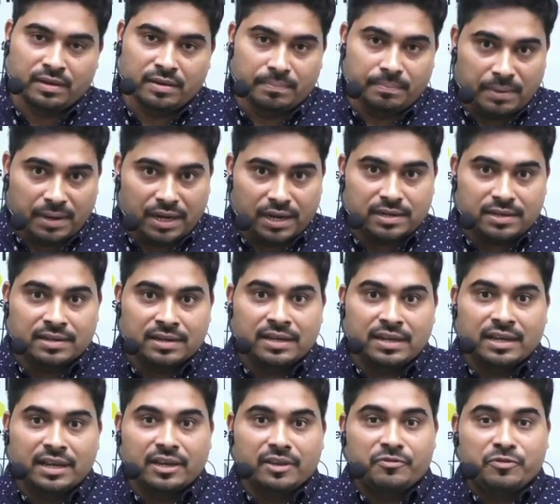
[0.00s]
But
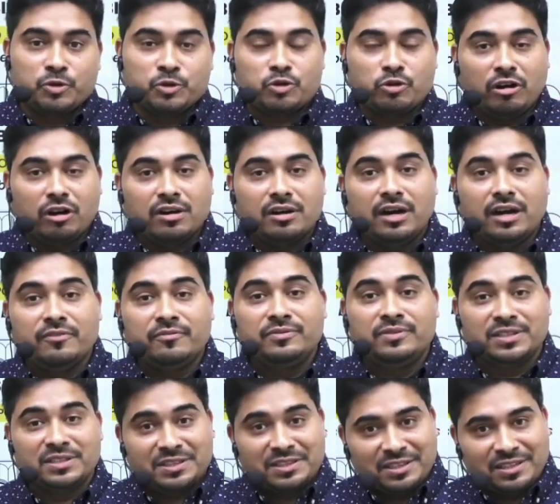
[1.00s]
if you talk of
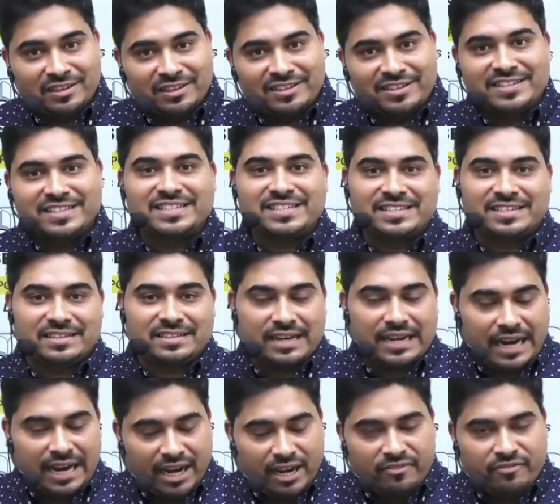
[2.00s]
the third
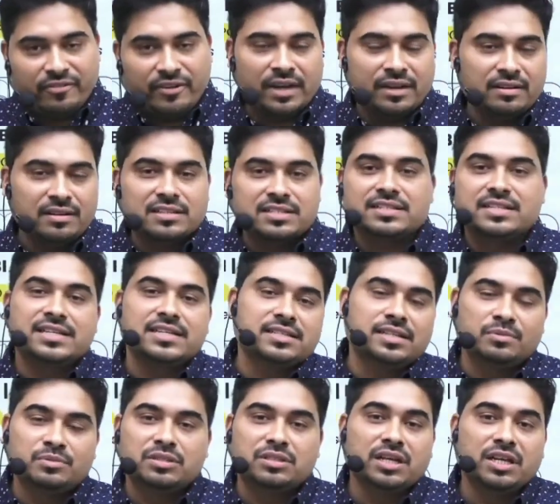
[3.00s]
and final stage
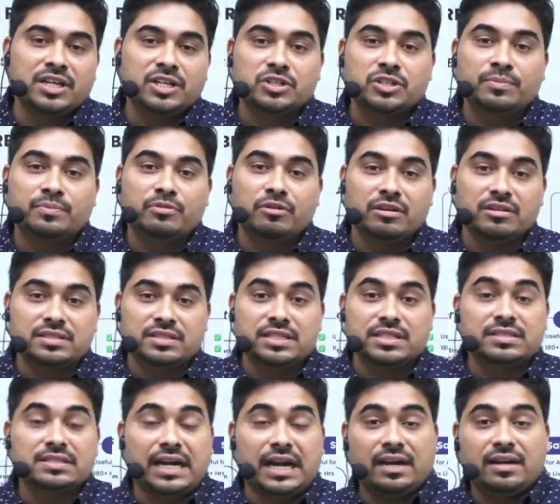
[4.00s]
of the selection
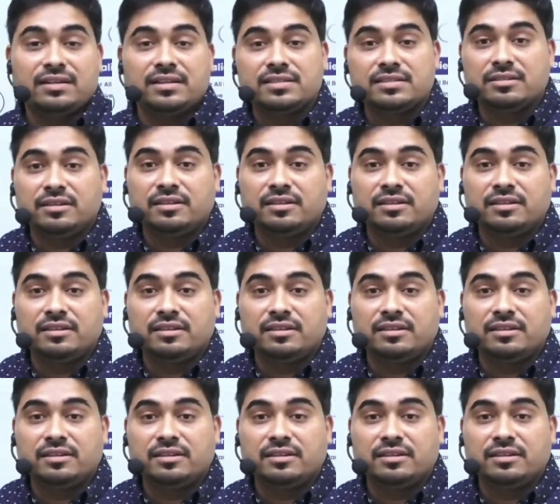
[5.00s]
process, that is